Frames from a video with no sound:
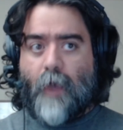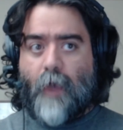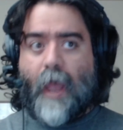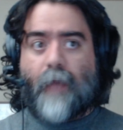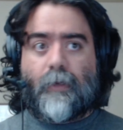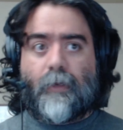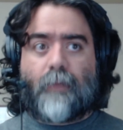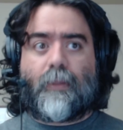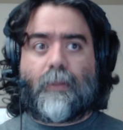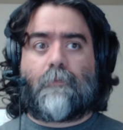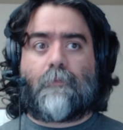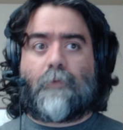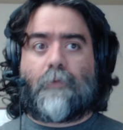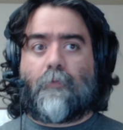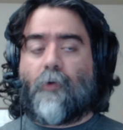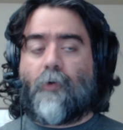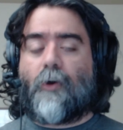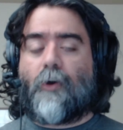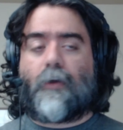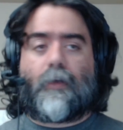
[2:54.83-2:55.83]
handed them the
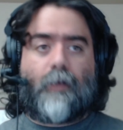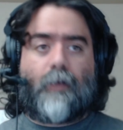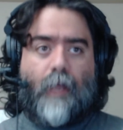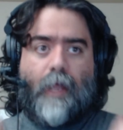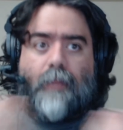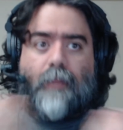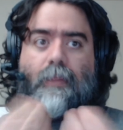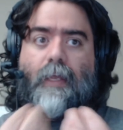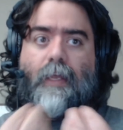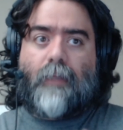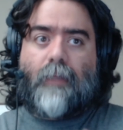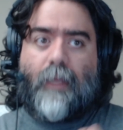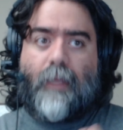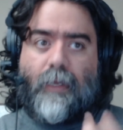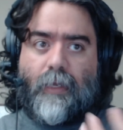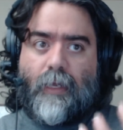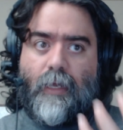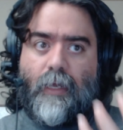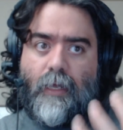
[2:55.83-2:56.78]
book and they like